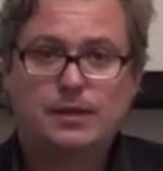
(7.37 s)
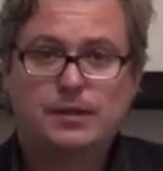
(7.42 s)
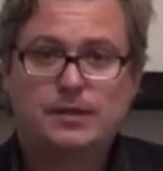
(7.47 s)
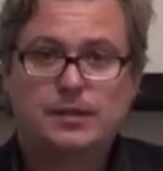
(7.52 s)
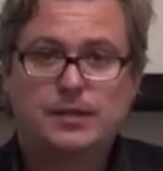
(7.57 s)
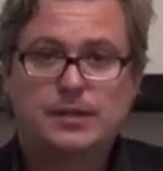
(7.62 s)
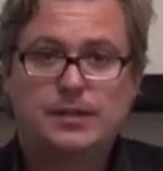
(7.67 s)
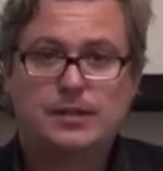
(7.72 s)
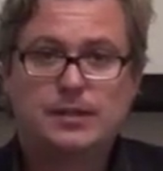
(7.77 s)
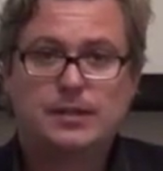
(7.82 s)

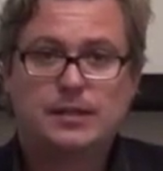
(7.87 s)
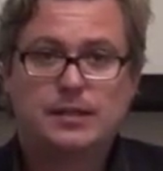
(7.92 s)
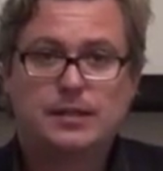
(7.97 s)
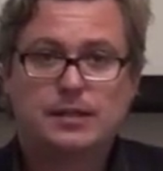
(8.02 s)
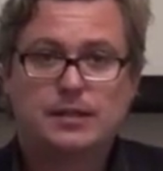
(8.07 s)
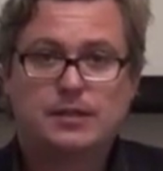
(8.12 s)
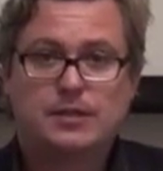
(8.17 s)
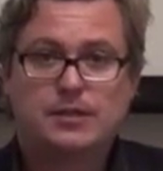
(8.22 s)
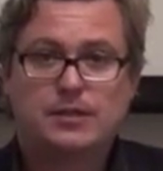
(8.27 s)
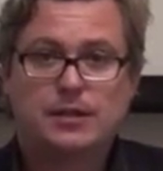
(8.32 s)
This
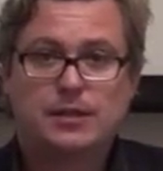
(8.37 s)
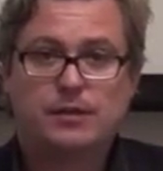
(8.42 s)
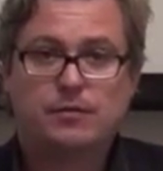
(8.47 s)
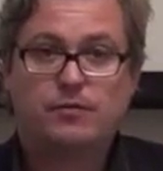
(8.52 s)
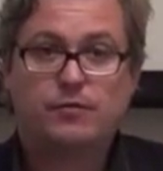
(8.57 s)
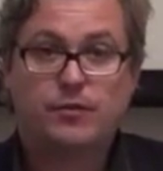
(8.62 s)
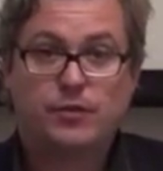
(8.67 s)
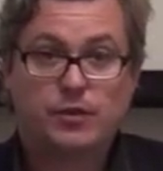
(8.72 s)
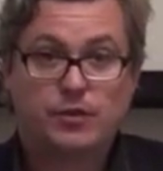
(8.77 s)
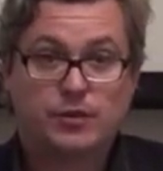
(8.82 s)
is the
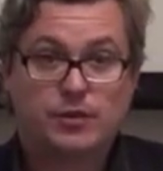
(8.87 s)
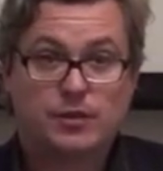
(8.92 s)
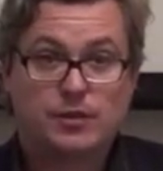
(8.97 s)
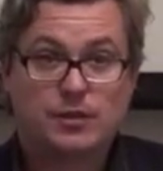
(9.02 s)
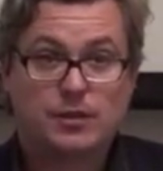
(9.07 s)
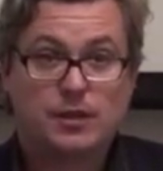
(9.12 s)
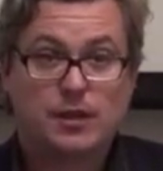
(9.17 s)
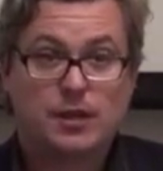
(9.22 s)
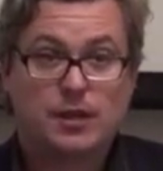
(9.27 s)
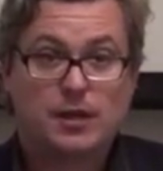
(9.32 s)
first
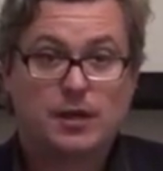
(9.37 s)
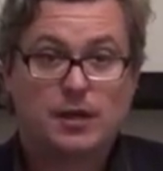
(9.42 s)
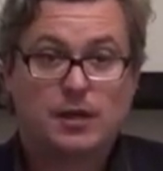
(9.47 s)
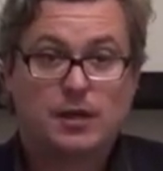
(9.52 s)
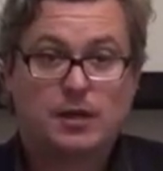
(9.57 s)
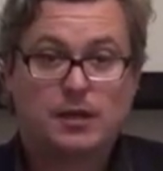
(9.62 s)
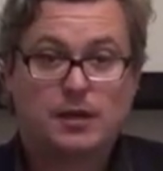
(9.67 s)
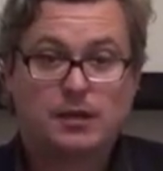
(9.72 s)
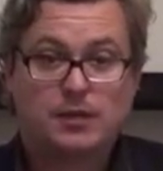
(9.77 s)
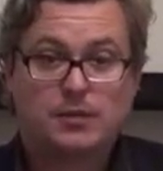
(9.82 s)

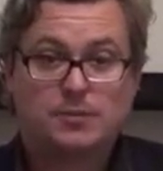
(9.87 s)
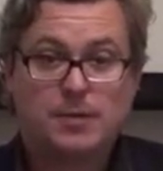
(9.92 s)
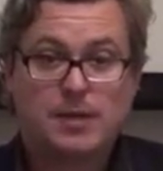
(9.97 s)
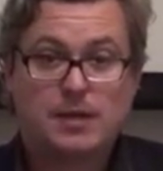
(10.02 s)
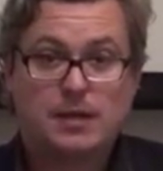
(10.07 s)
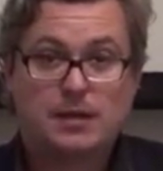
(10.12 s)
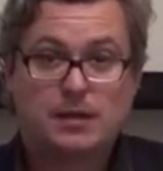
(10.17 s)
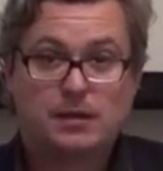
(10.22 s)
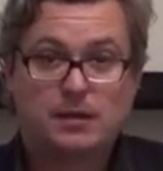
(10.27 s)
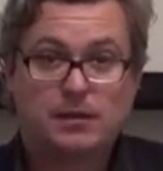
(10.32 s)

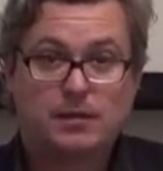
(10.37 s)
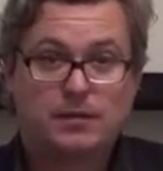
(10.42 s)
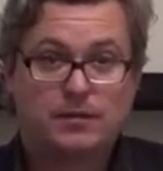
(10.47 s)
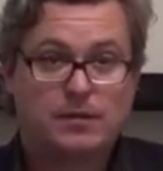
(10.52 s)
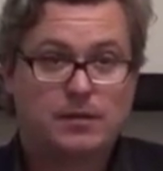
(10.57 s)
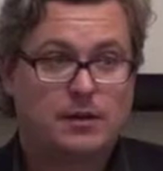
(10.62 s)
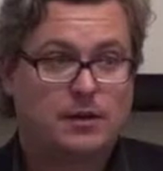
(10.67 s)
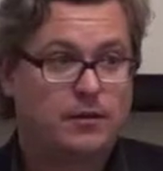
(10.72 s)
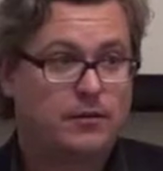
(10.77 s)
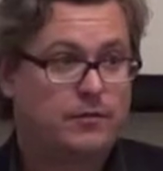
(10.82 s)
speaker
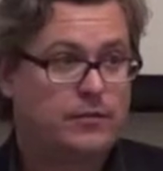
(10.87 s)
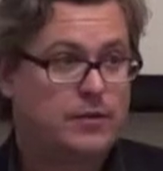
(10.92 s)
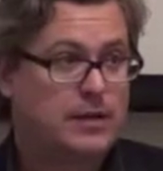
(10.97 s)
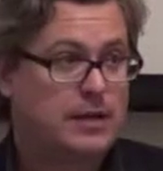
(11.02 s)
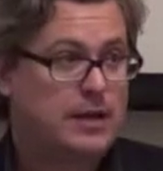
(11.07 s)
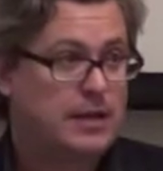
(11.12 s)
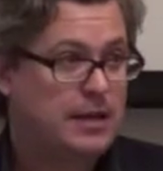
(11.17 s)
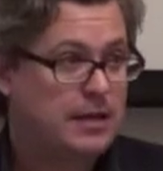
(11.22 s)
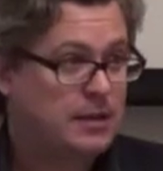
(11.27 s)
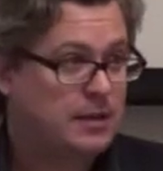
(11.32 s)
of the
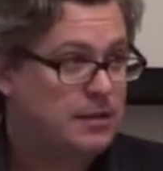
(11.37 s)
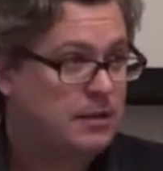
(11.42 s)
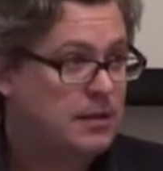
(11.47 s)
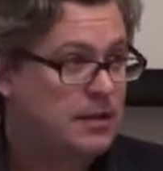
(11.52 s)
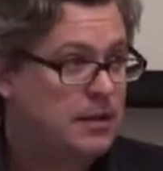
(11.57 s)
year,